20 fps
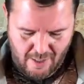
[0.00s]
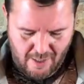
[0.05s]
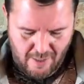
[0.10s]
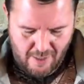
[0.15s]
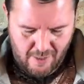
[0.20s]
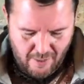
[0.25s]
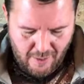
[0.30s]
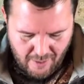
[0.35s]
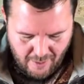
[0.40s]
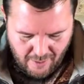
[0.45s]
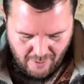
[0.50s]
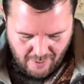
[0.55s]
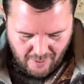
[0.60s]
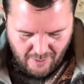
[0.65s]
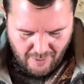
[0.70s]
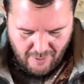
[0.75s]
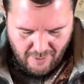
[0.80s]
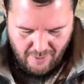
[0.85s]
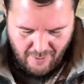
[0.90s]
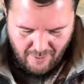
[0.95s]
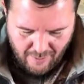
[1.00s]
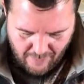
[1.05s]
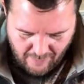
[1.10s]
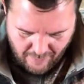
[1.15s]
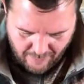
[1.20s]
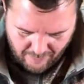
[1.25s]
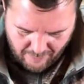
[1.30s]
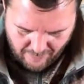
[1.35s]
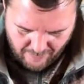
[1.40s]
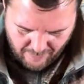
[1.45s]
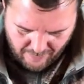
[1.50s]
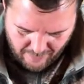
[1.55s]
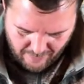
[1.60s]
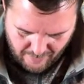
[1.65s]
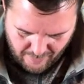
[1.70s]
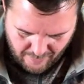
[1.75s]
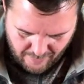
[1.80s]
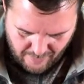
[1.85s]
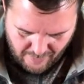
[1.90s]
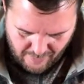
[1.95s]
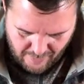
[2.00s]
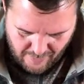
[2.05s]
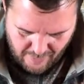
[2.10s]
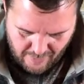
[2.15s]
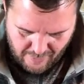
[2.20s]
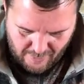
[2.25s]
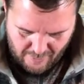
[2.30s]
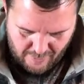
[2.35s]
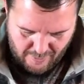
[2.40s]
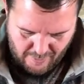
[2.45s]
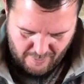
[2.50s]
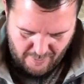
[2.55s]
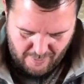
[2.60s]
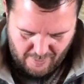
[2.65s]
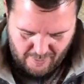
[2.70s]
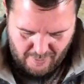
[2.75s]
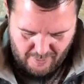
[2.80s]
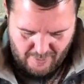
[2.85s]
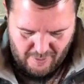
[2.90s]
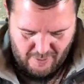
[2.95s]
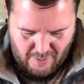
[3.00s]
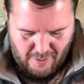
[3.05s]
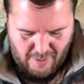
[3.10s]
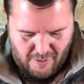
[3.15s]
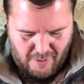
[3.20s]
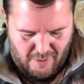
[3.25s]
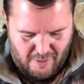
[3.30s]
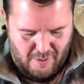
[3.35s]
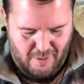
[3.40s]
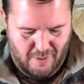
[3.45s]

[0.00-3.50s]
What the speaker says: (silence)